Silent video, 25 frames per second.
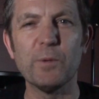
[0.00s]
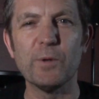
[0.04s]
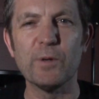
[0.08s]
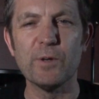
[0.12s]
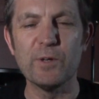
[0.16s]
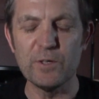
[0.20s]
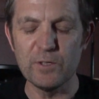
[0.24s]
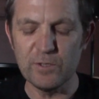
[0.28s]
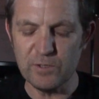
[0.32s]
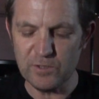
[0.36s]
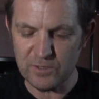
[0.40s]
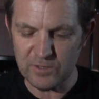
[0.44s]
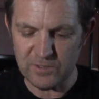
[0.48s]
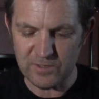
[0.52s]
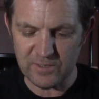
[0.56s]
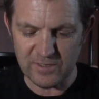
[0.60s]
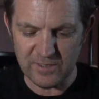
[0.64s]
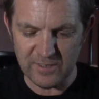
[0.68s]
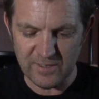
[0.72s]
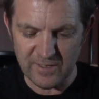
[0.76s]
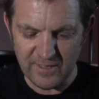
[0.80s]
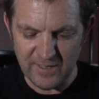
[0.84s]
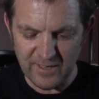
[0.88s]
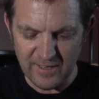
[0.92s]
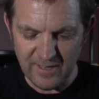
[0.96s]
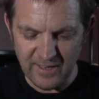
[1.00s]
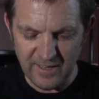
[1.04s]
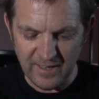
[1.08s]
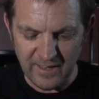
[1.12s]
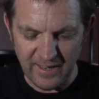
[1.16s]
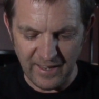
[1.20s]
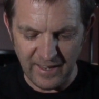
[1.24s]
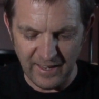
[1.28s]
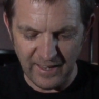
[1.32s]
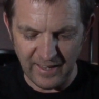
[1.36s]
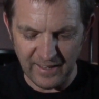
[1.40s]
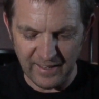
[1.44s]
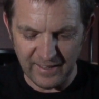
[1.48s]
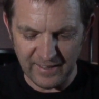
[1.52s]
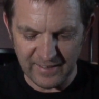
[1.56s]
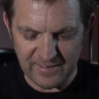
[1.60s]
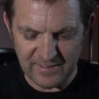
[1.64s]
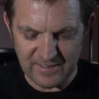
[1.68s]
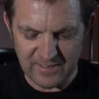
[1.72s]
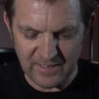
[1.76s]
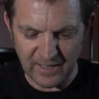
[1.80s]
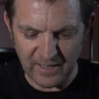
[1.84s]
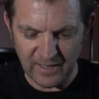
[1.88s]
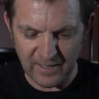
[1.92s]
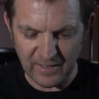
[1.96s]
produced,
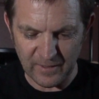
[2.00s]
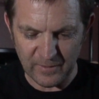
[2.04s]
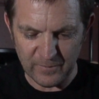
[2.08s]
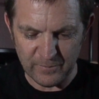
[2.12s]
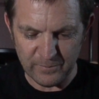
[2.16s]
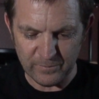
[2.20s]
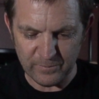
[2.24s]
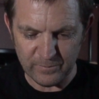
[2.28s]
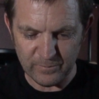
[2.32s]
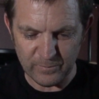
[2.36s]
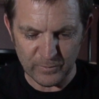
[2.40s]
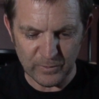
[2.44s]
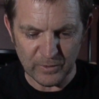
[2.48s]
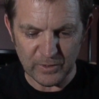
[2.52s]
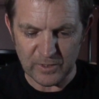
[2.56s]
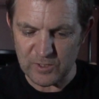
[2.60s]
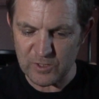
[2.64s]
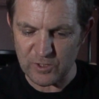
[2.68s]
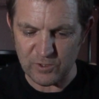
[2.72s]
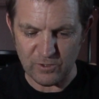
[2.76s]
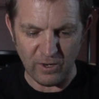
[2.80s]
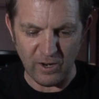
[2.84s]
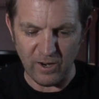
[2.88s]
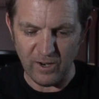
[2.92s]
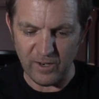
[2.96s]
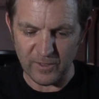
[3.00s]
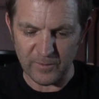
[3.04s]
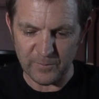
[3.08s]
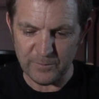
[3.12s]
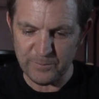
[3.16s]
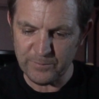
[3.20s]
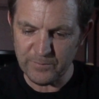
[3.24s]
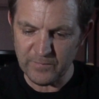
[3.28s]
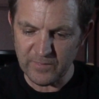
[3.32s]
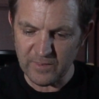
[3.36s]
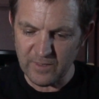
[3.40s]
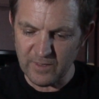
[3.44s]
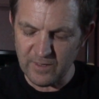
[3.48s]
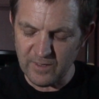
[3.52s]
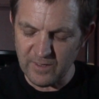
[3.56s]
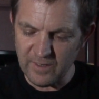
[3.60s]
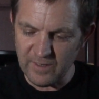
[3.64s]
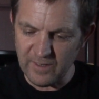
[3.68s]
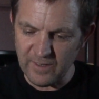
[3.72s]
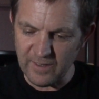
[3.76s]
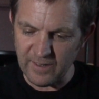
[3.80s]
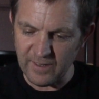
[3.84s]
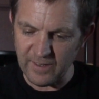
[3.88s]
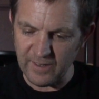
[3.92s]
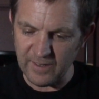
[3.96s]
and um, really strong.
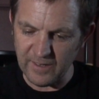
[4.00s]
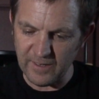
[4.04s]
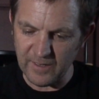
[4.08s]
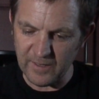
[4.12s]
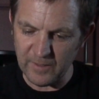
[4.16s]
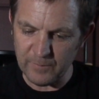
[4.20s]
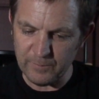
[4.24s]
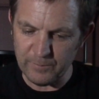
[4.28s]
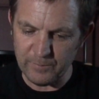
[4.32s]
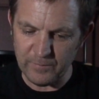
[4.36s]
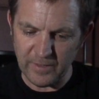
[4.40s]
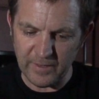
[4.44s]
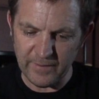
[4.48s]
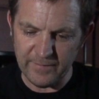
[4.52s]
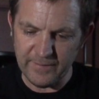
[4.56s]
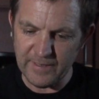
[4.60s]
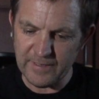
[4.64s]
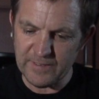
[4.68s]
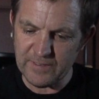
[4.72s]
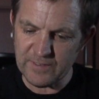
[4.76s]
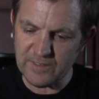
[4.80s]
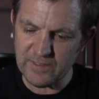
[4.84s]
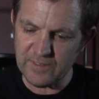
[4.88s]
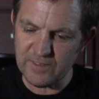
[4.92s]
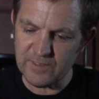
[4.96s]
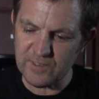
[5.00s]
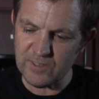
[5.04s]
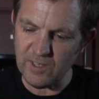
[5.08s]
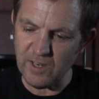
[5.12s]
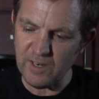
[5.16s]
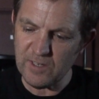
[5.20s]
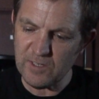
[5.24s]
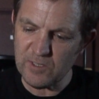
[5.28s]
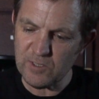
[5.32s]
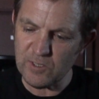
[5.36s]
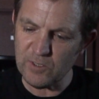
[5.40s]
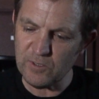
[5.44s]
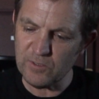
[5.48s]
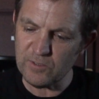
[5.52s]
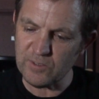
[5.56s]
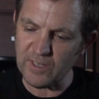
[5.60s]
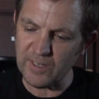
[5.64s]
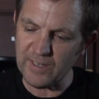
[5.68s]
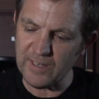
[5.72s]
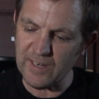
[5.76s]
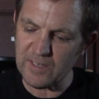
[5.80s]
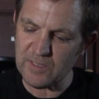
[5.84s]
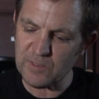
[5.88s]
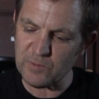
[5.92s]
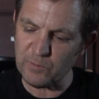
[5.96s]
Um, and then side two is,
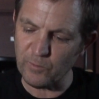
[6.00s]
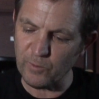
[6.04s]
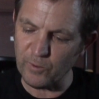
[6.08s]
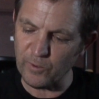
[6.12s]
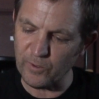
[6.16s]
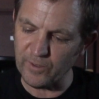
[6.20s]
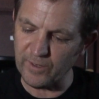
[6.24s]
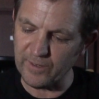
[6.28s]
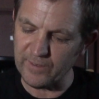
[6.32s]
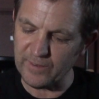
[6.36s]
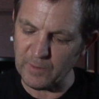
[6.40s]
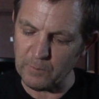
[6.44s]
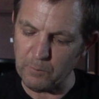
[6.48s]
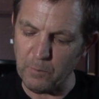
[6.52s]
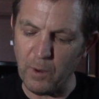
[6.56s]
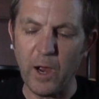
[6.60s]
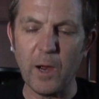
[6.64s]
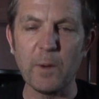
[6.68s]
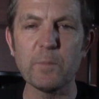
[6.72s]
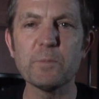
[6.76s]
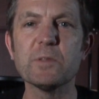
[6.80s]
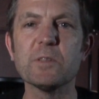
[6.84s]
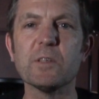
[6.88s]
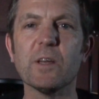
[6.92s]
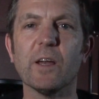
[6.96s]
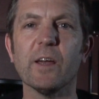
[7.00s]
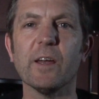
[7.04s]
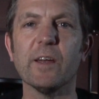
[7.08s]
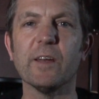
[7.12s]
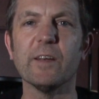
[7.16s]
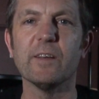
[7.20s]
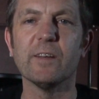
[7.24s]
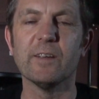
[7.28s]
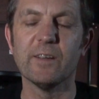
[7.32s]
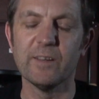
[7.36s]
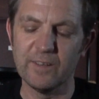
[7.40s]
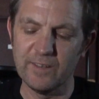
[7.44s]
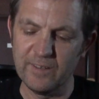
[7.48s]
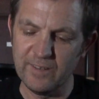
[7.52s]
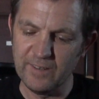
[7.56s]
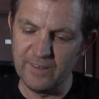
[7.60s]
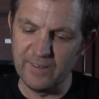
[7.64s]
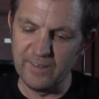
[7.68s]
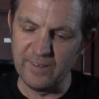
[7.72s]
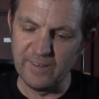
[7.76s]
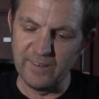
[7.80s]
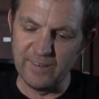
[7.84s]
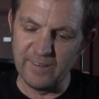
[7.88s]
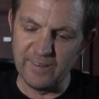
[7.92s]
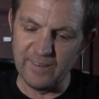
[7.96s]
I guess, more like the pop side.
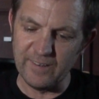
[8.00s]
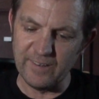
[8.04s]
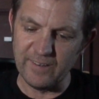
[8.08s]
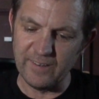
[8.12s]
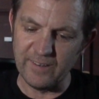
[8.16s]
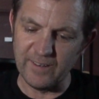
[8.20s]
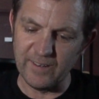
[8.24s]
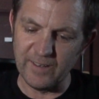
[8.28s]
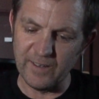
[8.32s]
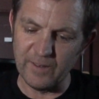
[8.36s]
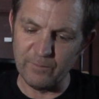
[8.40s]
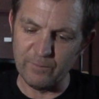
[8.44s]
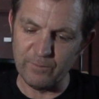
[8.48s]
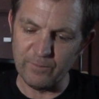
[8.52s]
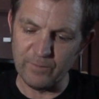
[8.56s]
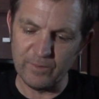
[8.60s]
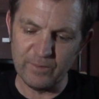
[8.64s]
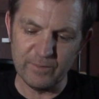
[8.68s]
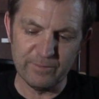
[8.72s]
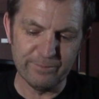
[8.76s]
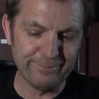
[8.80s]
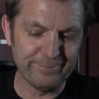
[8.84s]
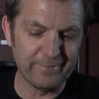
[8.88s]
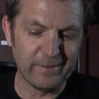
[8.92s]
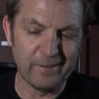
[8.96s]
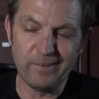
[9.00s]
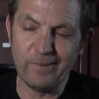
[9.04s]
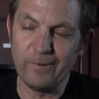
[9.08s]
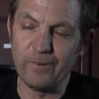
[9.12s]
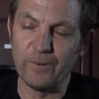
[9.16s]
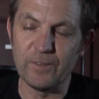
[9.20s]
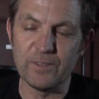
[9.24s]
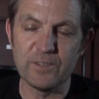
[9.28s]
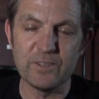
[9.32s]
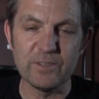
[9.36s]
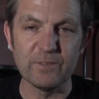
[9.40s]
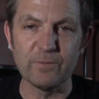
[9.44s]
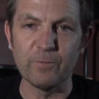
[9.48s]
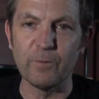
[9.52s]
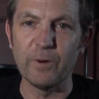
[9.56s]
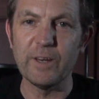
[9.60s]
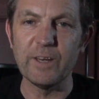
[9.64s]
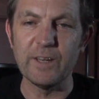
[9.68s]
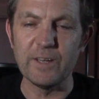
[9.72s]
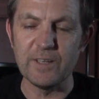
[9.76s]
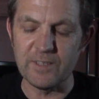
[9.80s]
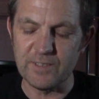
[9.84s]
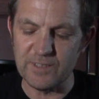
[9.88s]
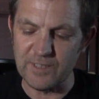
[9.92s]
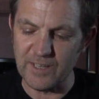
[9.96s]
Um, of course, what
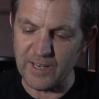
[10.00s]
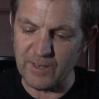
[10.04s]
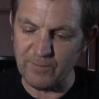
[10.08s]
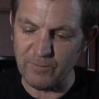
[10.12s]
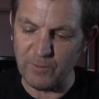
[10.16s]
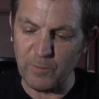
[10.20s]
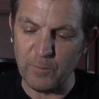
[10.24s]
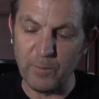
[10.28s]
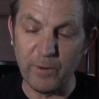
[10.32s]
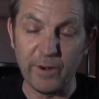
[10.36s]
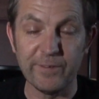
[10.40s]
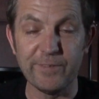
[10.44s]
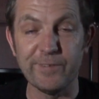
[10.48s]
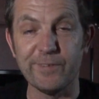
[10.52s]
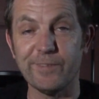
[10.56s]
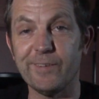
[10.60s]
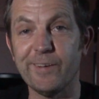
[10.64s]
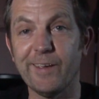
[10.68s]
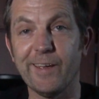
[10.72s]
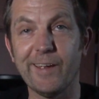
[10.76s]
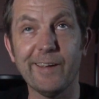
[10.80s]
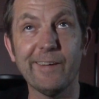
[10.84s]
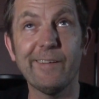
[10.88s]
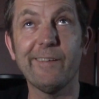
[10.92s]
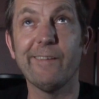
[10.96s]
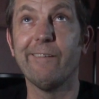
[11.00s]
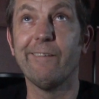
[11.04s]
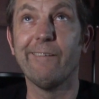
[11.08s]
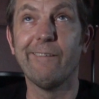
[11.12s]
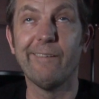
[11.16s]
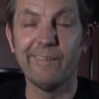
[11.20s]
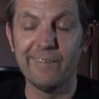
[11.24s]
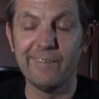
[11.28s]
can you say? Every breath you take.